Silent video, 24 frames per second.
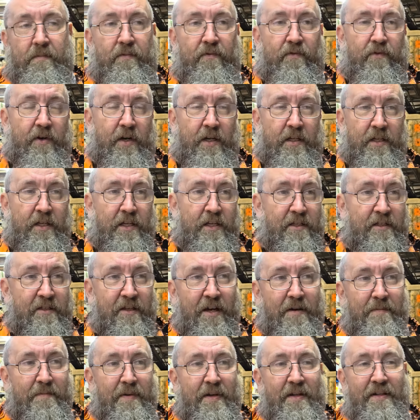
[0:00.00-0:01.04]
for an
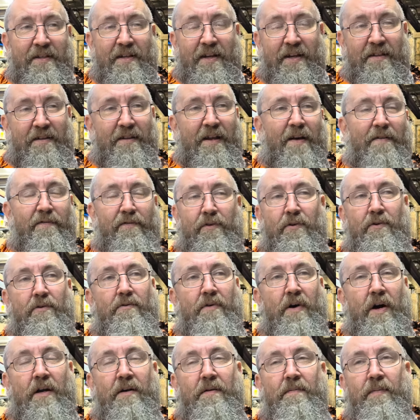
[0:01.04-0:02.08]
intermediate knife
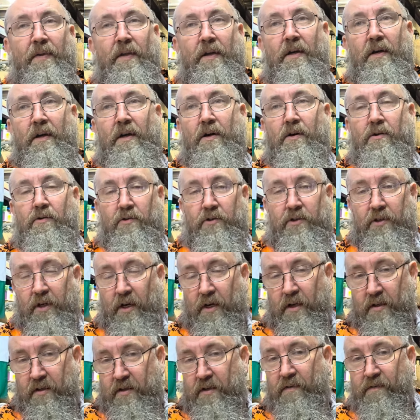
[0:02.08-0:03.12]
thrower, was
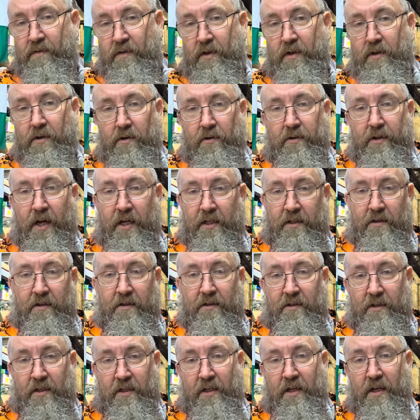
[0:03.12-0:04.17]
relatively good at
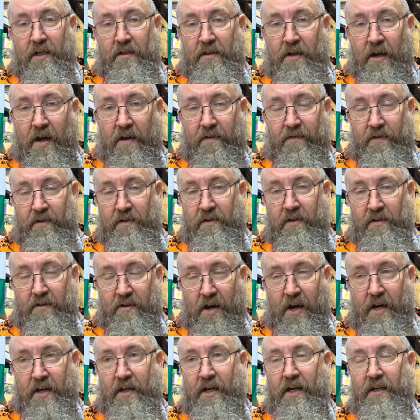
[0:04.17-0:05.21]
sticking knife in the
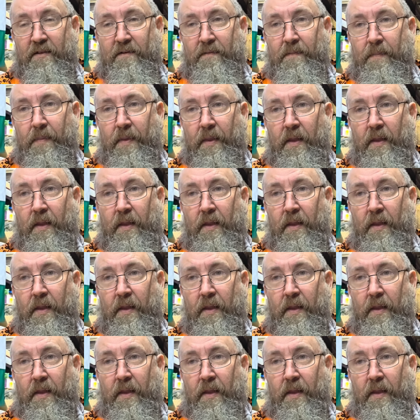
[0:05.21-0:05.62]
target.